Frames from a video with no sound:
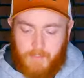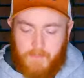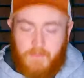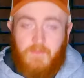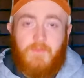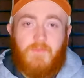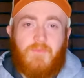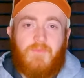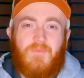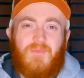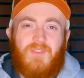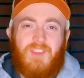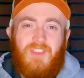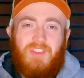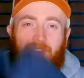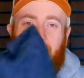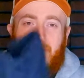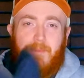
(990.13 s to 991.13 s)
like
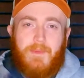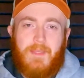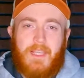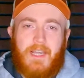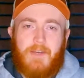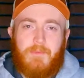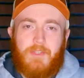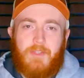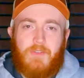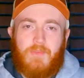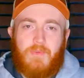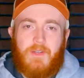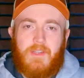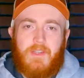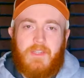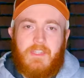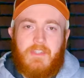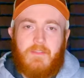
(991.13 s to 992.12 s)
sleeping, I would use one
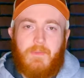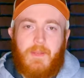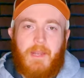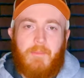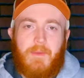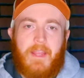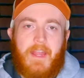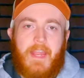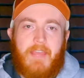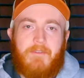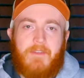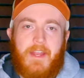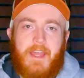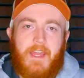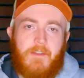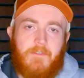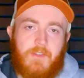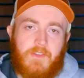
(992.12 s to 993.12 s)
of these, but I might have it
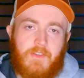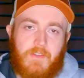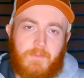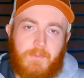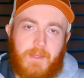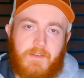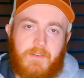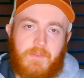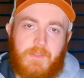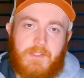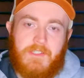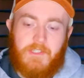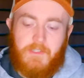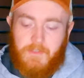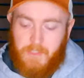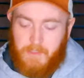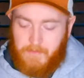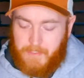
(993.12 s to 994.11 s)
on if it's especially
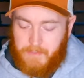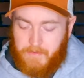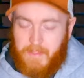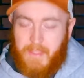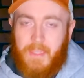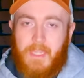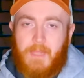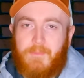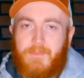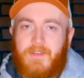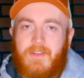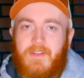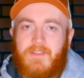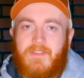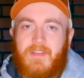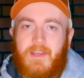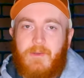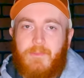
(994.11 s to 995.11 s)
chilly around camp to
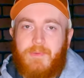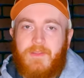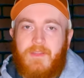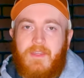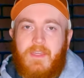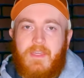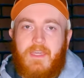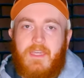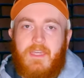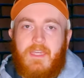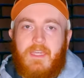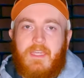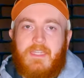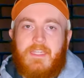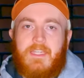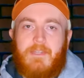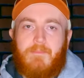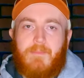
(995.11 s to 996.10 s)
just help
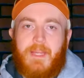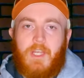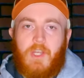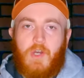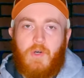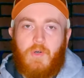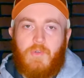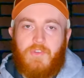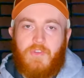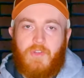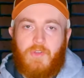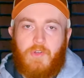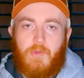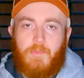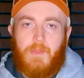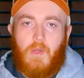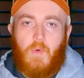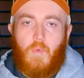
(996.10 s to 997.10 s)
keep my nose a
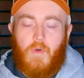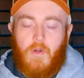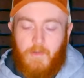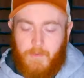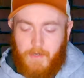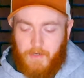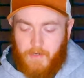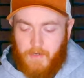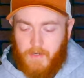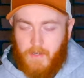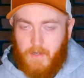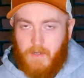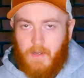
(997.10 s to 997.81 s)
little bit warmer.